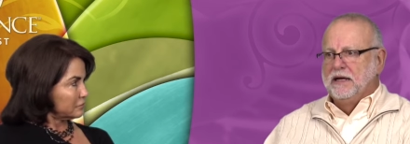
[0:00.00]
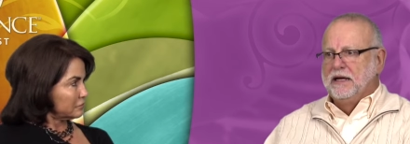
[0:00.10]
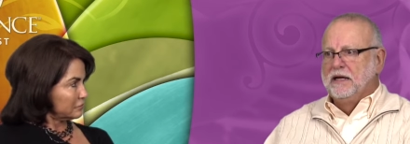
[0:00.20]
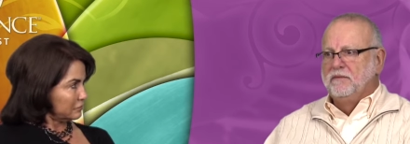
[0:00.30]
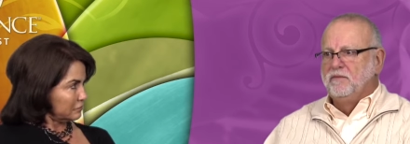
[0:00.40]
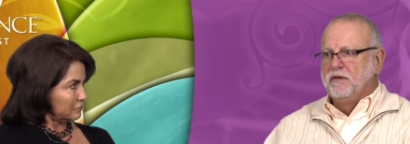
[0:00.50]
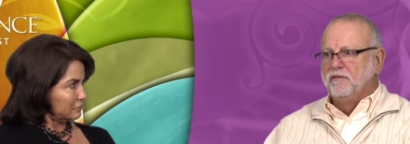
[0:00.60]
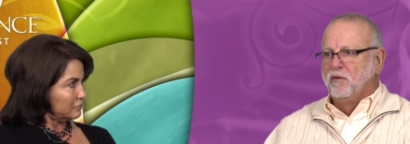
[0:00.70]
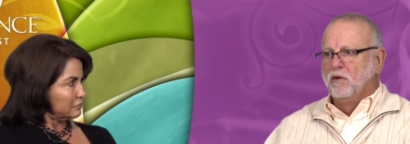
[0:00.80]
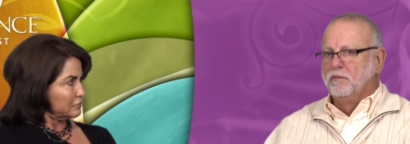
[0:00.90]

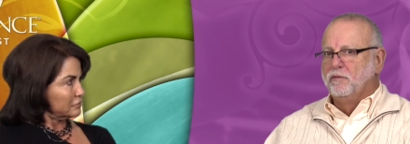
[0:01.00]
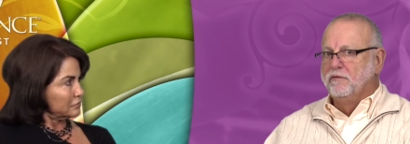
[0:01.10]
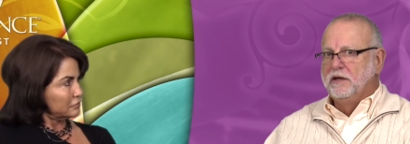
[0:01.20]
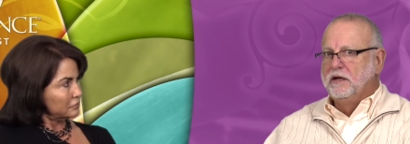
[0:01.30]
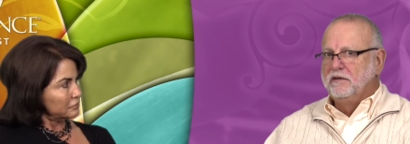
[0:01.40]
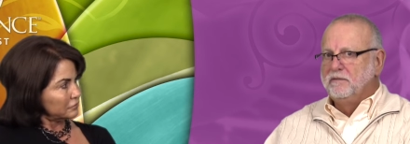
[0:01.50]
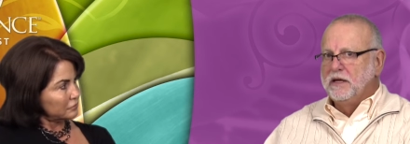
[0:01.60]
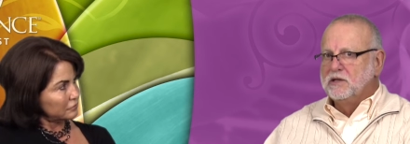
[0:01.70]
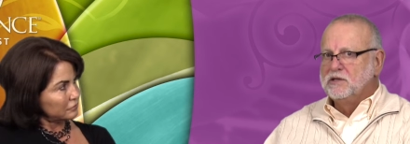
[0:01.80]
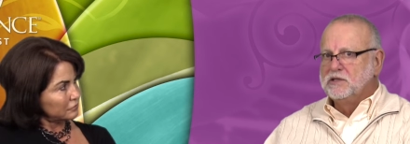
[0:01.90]
Speaker 1: And for preventative
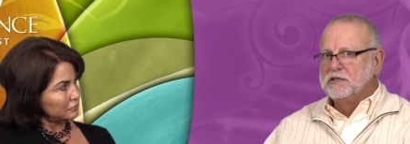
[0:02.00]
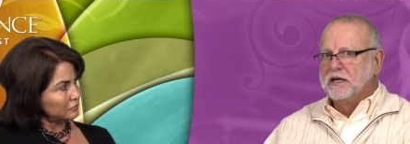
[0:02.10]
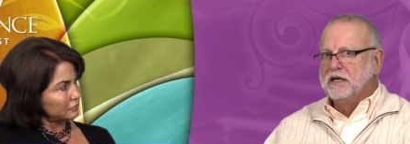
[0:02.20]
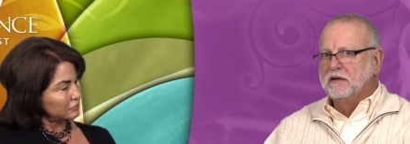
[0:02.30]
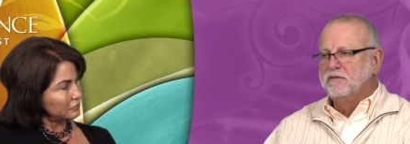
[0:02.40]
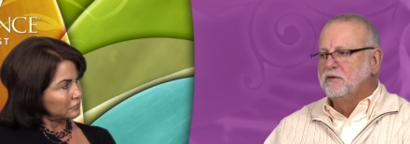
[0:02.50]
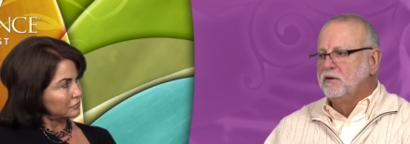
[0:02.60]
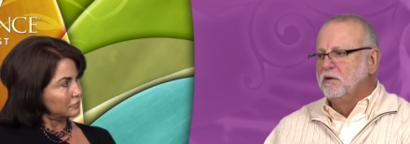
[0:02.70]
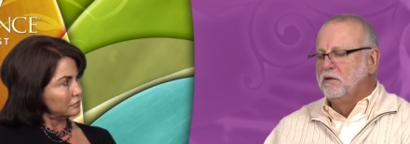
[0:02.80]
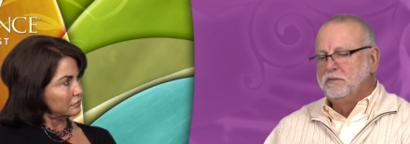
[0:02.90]
medicine's sake and
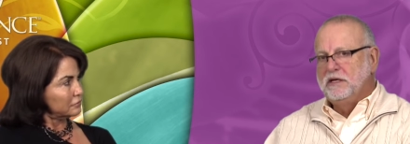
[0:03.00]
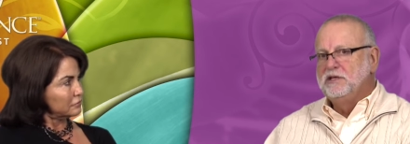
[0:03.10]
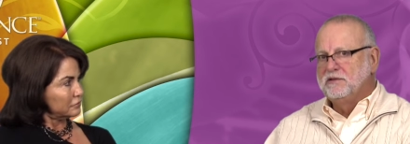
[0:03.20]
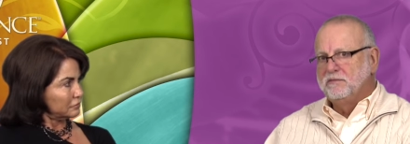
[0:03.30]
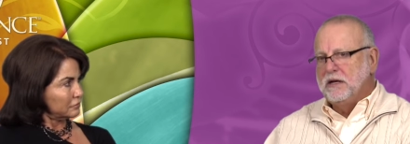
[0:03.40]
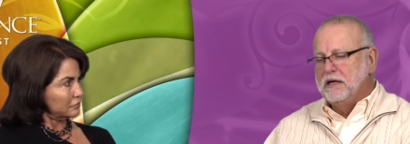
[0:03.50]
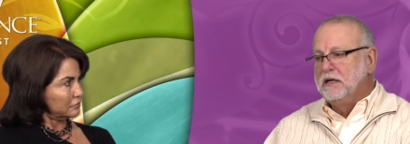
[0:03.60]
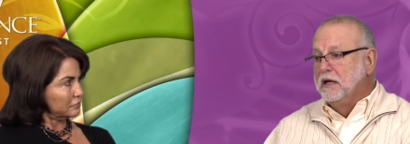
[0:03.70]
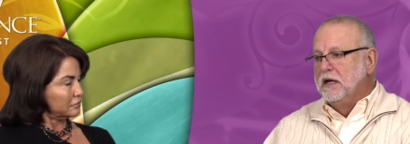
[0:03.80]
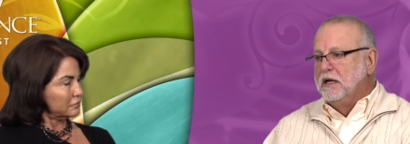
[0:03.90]
for your own peace of
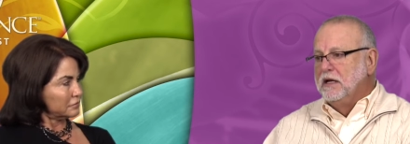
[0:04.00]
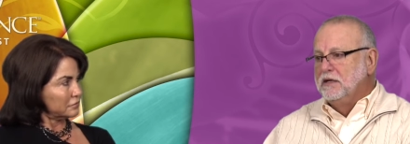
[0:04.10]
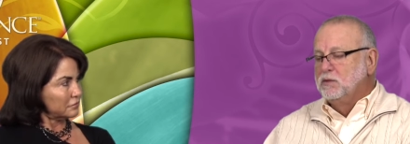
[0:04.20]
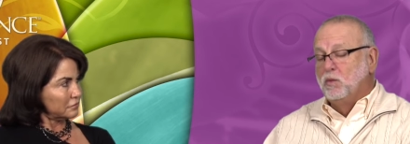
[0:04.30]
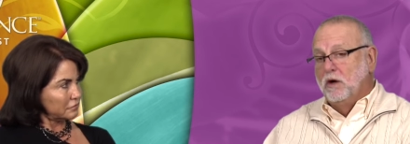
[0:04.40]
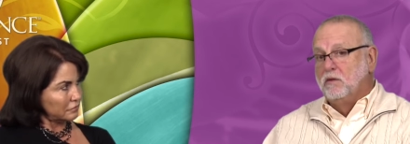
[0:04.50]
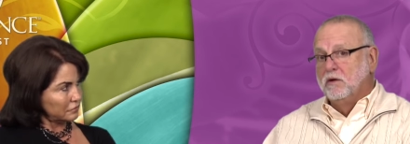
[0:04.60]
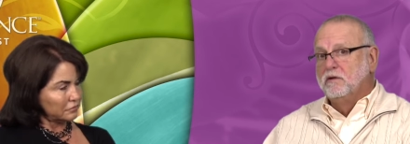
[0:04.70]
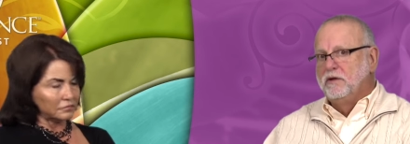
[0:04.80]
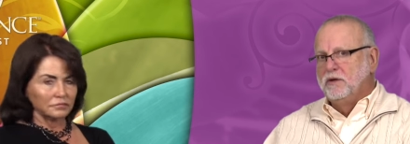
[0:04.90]
mind, it's
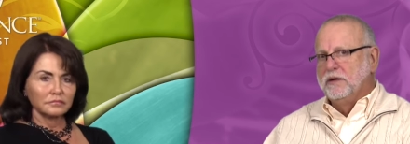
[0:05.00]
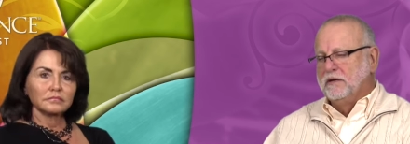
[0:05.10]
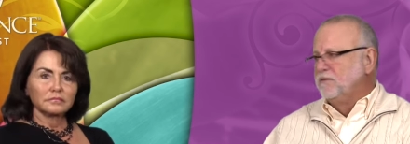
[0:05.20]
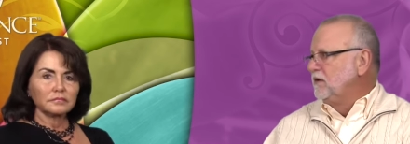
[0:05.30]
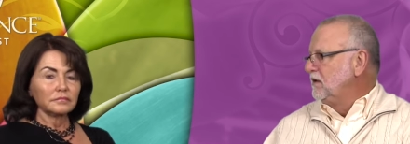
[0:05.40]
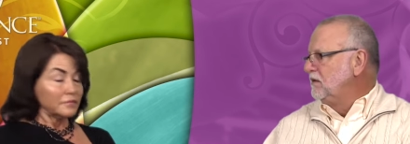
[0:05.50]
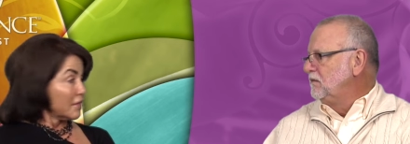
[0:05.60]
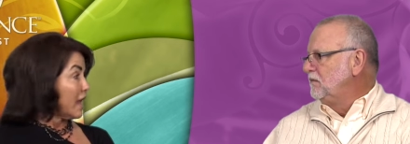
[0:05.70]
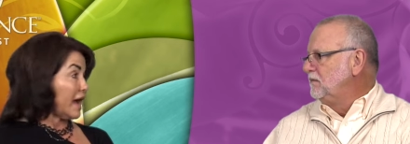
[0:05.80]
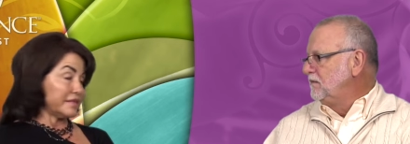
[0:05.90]
well worth doing.
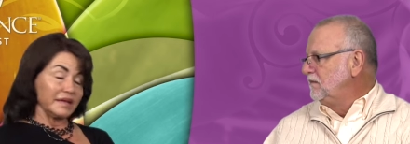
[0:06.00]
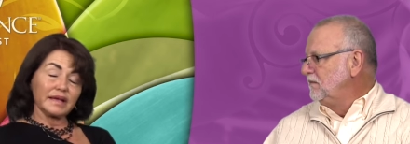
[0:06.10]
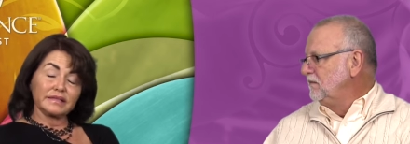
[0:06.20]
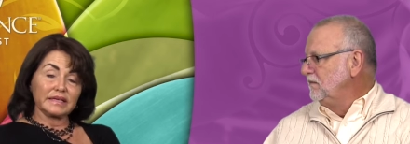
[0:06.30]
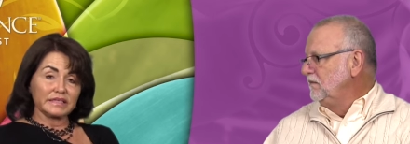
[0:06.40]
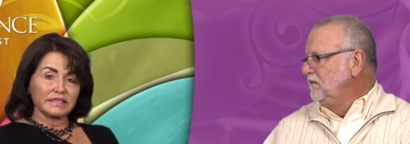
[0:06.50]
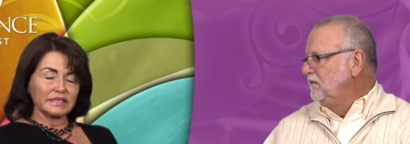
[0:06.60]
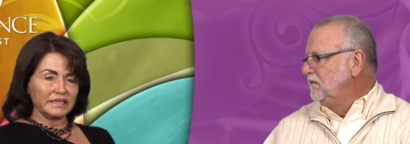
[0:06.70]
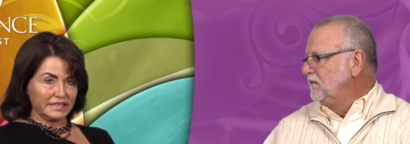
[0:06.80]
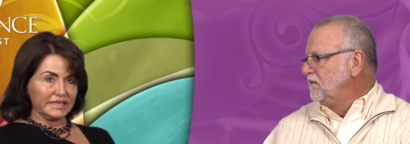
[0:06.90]
Speaker 2: I think I think
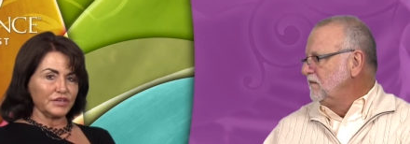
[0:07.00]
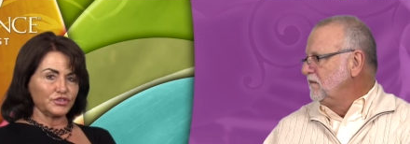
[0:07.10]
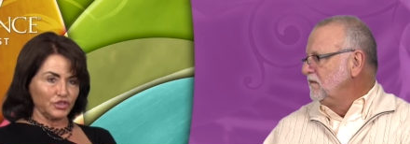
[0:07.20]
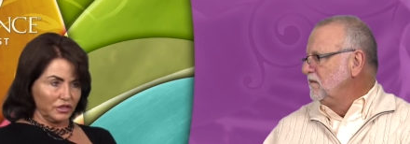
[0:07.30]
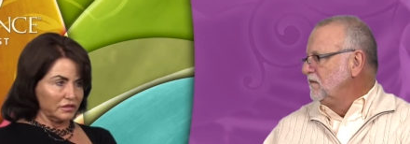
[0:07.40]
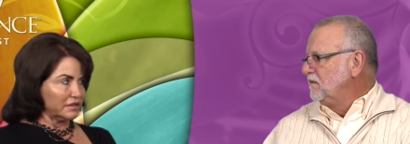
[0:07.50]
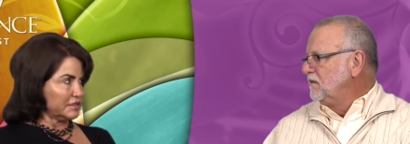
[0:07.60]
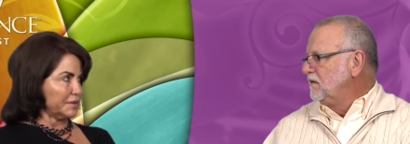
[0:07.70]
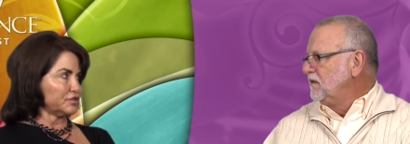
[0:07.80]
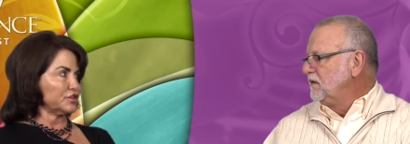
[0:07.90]
it's essential,
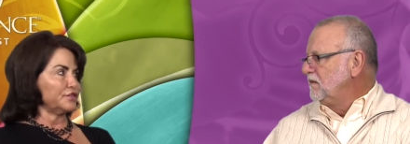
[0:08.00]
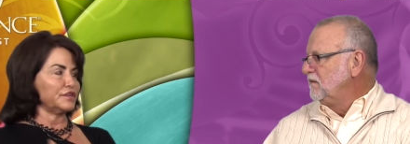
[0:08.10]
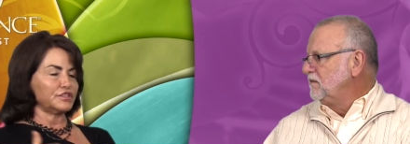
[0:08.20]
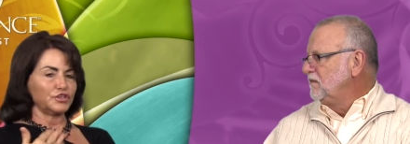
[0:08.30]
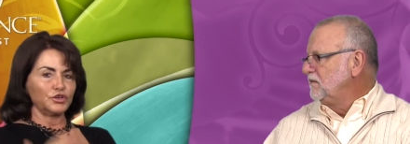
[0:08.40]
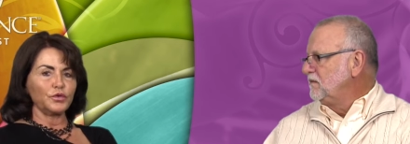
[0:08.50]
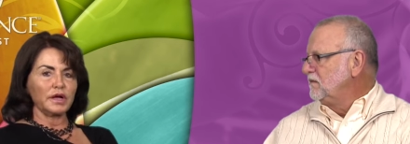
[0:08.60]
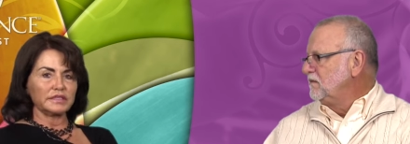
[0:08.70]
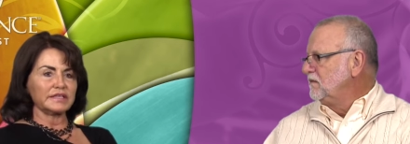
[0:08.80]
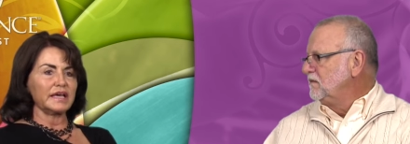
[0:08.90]
especially if it's a
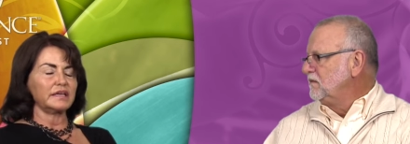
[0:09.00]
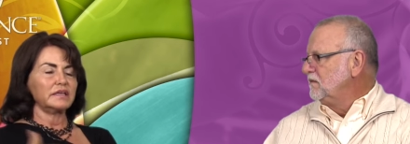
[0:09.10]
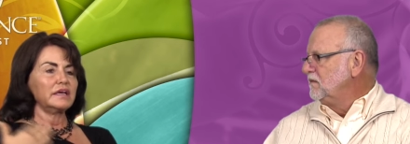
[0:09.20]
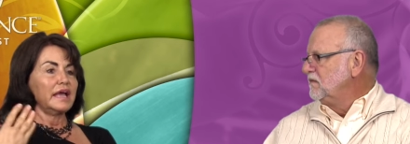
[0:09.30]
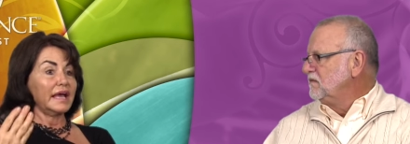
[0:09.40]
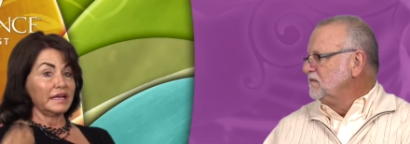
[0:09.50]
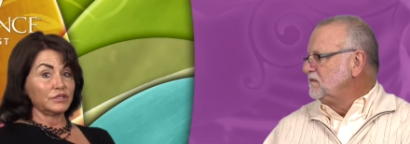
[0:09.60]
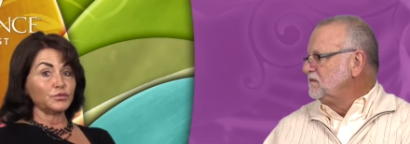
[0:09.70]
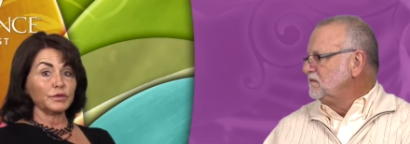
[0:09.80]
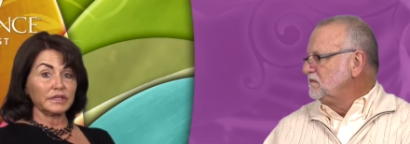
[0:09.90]
new onset and
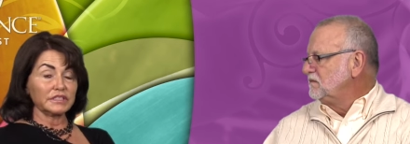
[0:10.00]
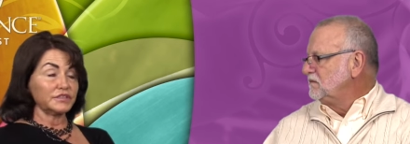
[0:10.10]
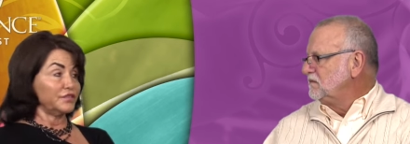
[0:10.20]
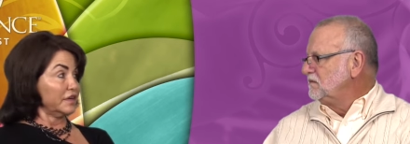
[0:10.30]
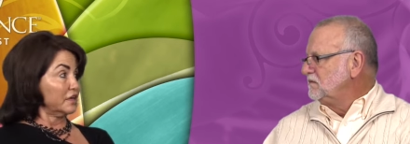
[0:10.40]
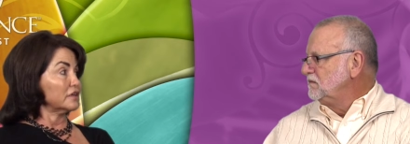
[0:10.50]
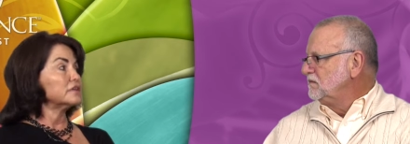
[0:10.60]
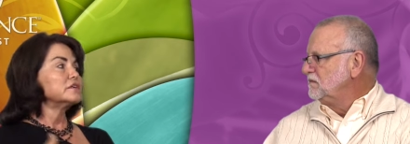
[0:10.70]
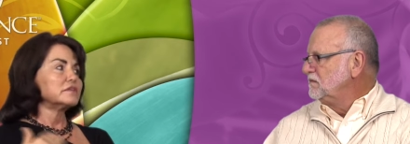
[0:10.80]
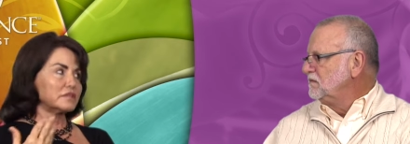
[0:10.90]
it's really
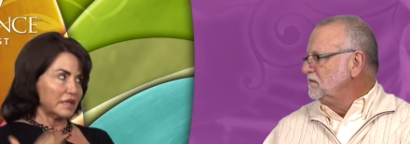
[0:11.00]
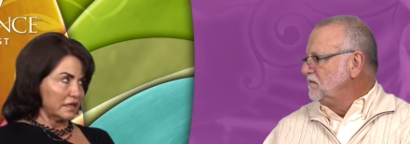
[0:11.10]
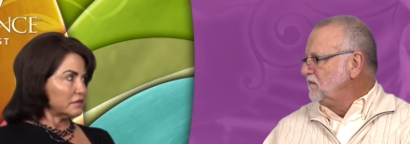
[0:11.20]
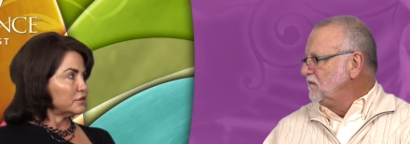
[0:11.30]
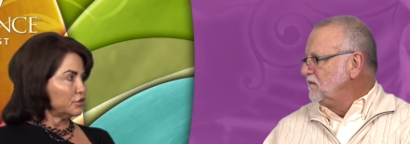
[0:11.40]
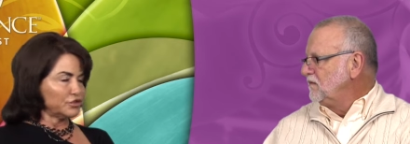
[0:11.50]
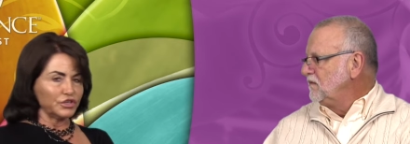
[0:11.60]
severe. Then you